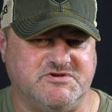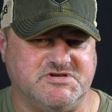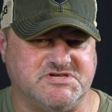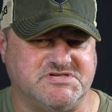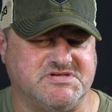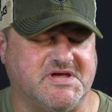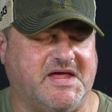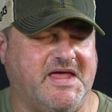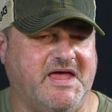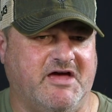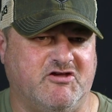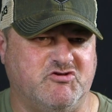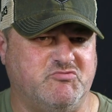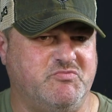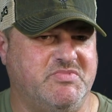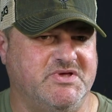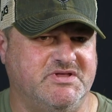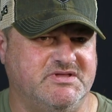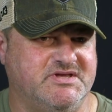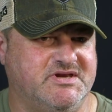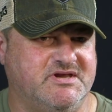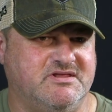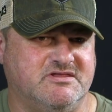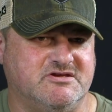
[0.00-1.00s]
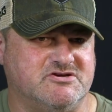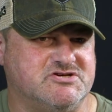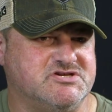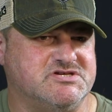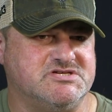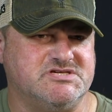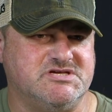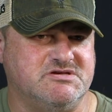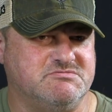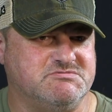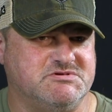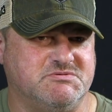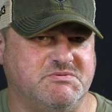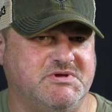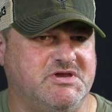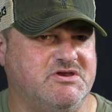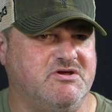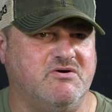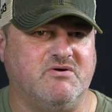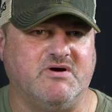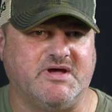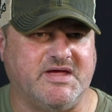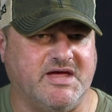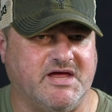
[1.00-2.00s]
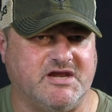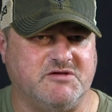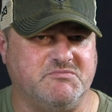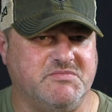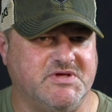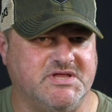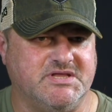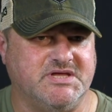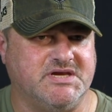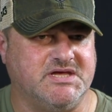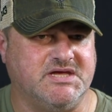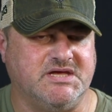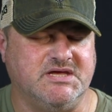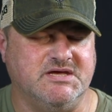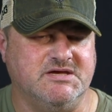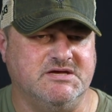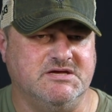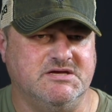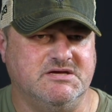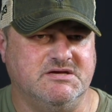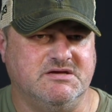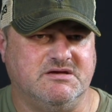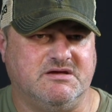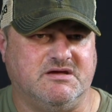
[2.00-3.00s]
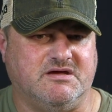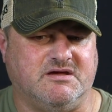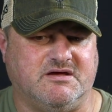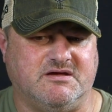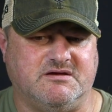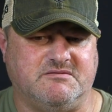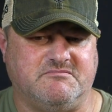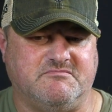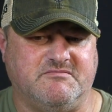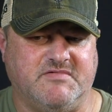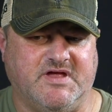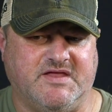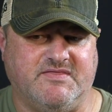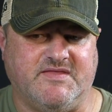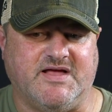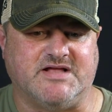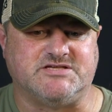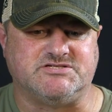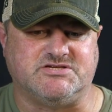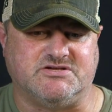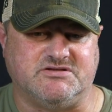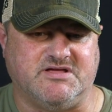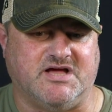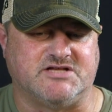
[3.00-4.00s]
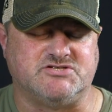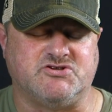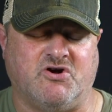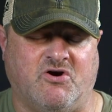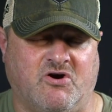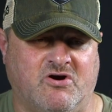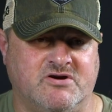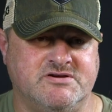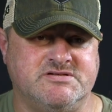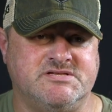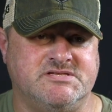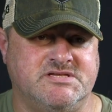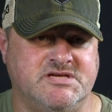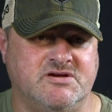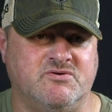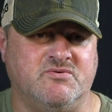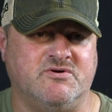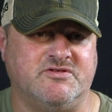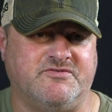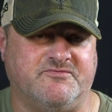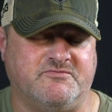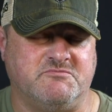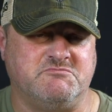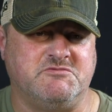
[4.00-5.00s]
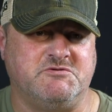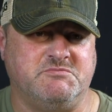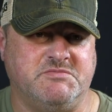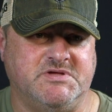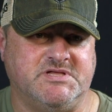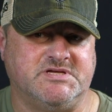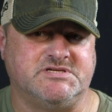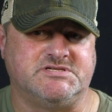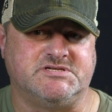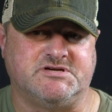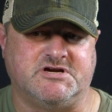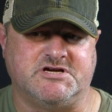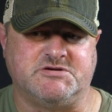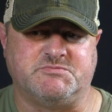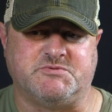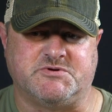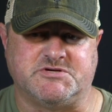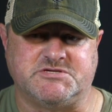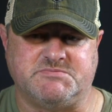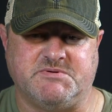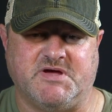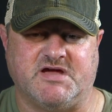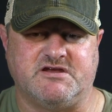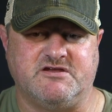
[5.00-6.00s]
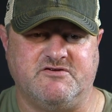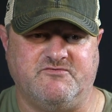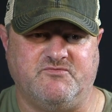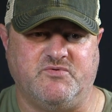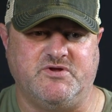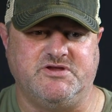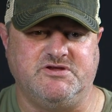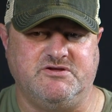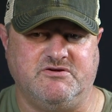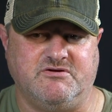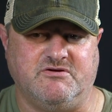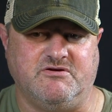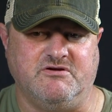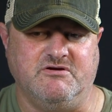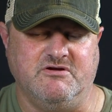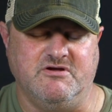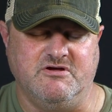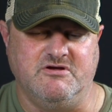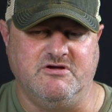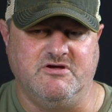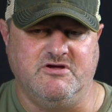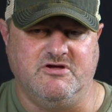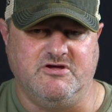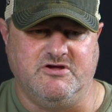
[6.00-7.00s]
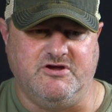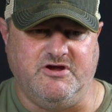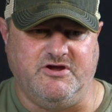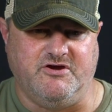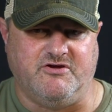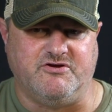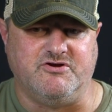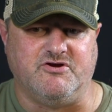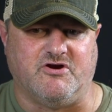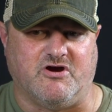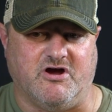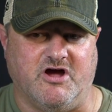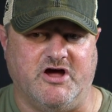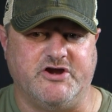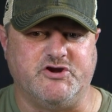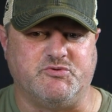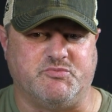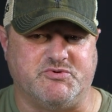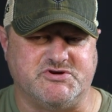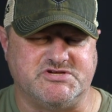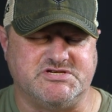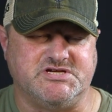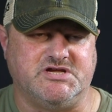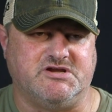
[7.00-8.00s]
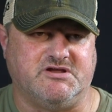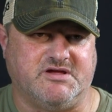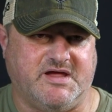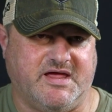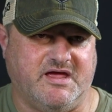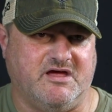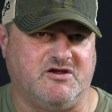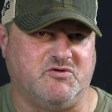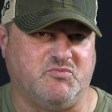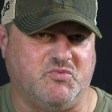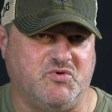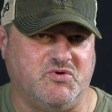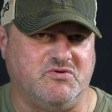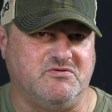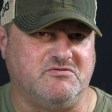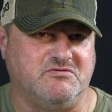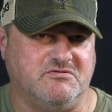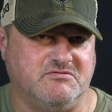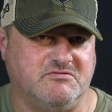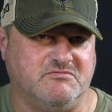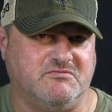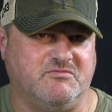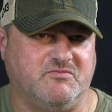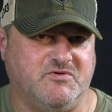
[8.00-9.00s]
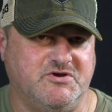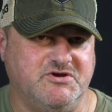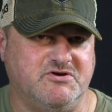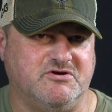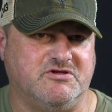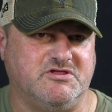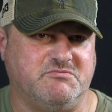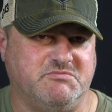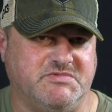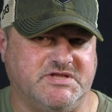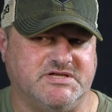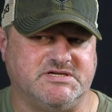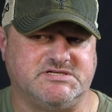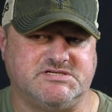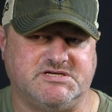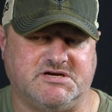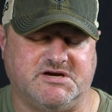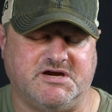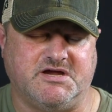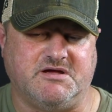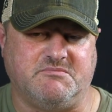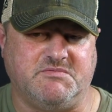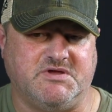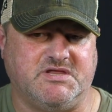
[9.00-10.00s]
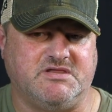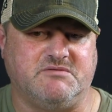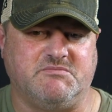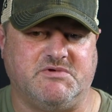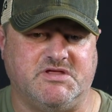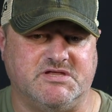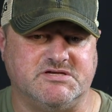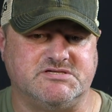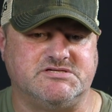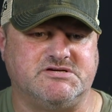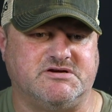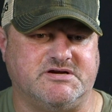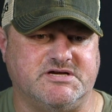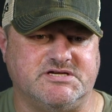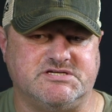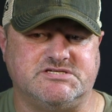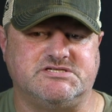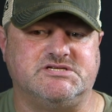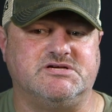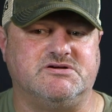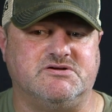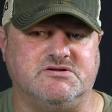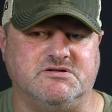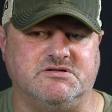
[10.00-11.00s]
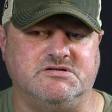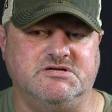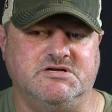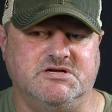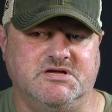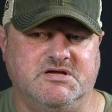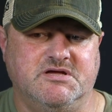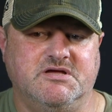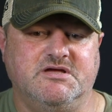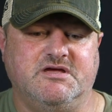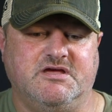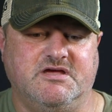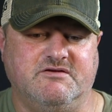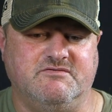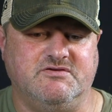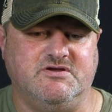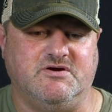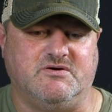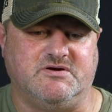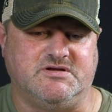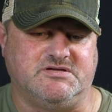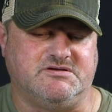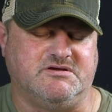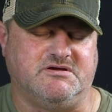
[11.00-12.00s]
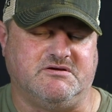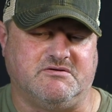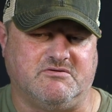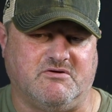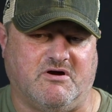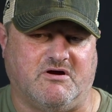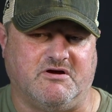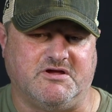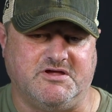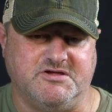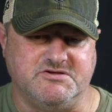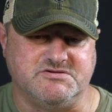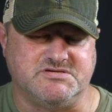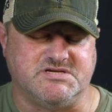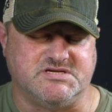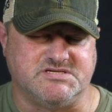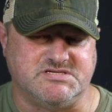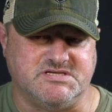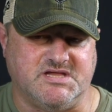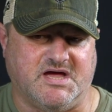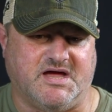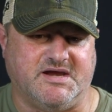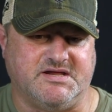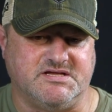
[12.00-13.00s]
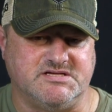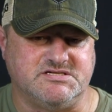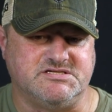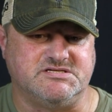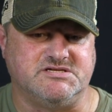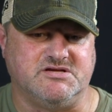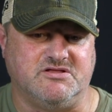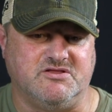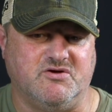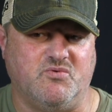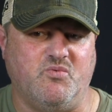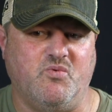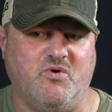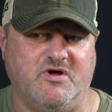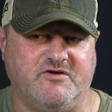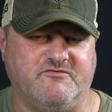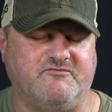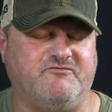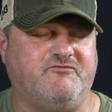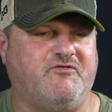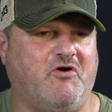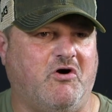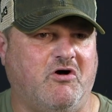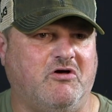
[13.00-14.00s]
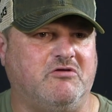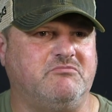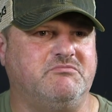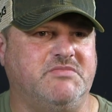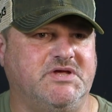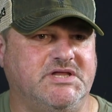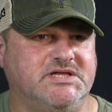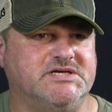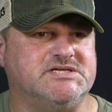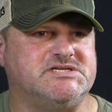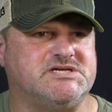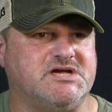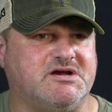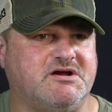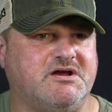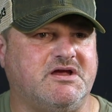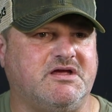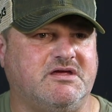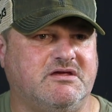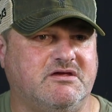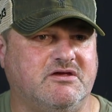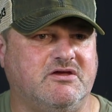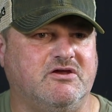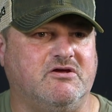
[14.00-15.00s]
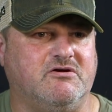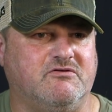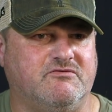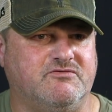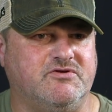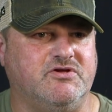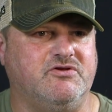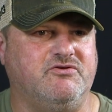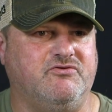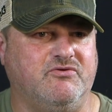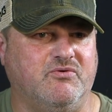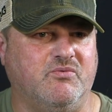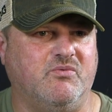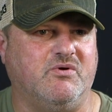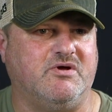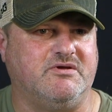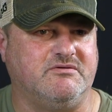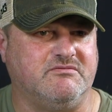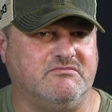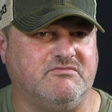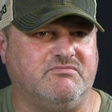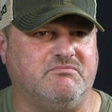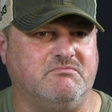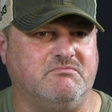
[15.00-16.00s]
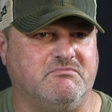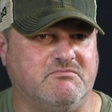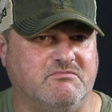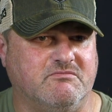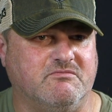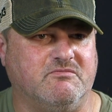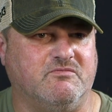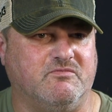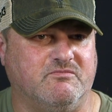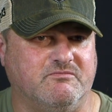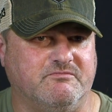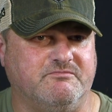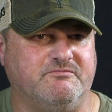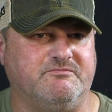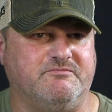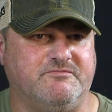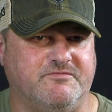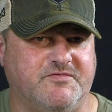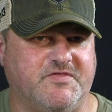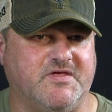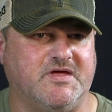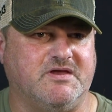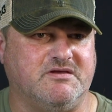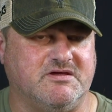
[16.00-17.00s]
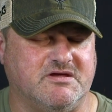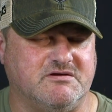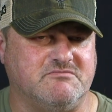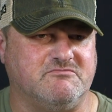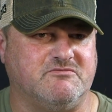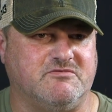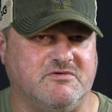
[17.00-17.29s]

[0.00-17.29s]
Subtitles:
just accountability, there just seems to be no accountability, and that's hard to deal with from a military perspective when you're 100% accountable when you're in the military. I mean, the military is still, even though it argues it's not, it's still a one fault military. You know, if you do one thing that